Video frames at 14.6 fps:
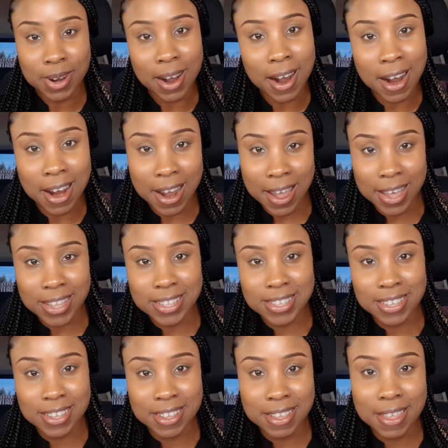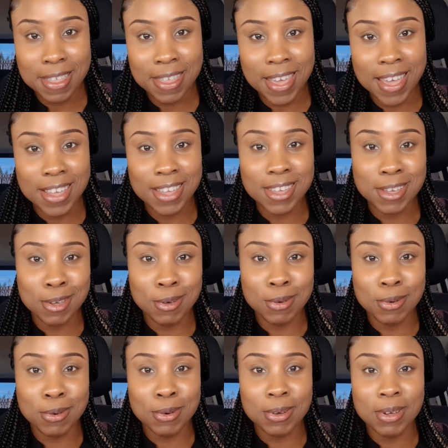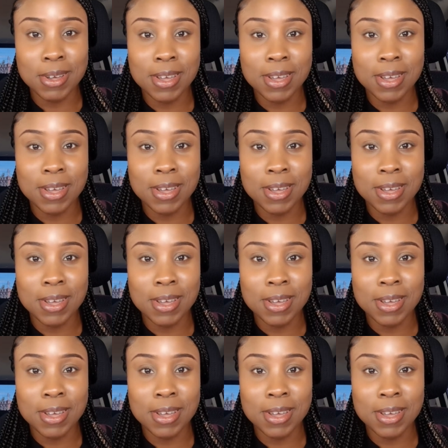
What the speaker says: Alright? Thank you.